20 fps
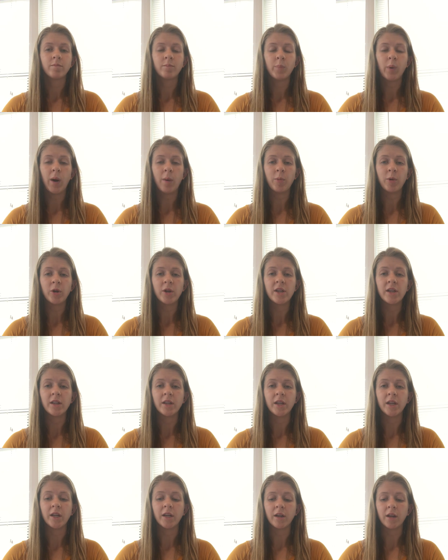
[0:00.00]
proper
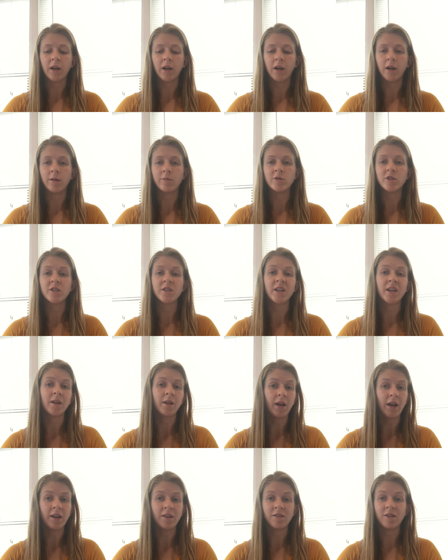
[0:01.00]
healing, just
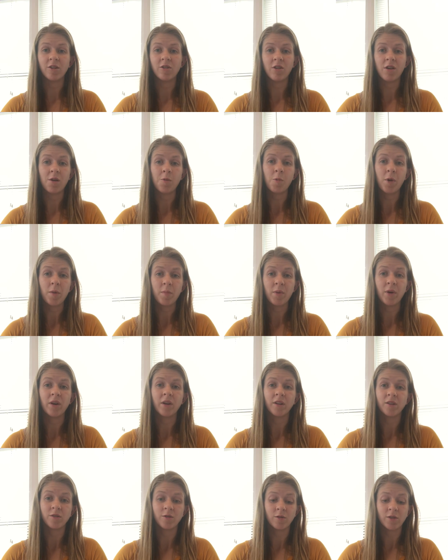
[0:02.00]
like as they're non-weight
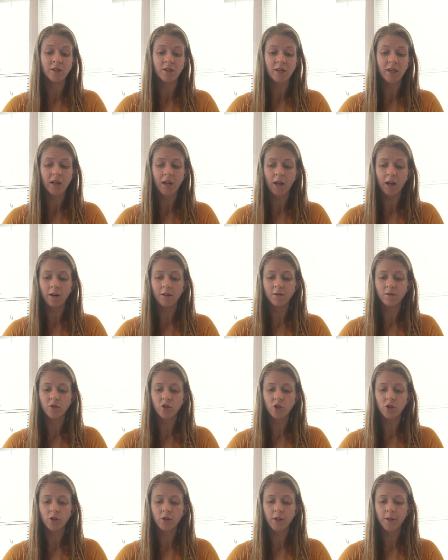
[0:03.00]
bearing as soon as they get out of
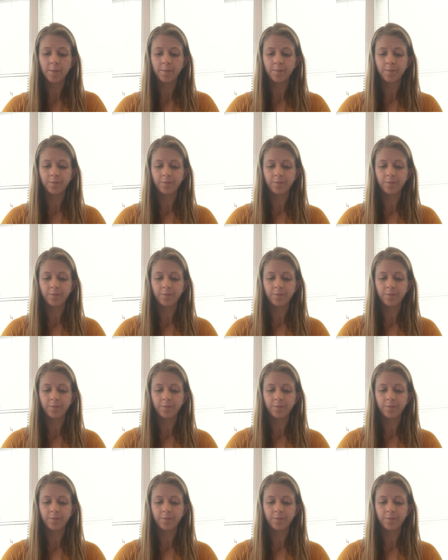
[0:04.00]
surgery.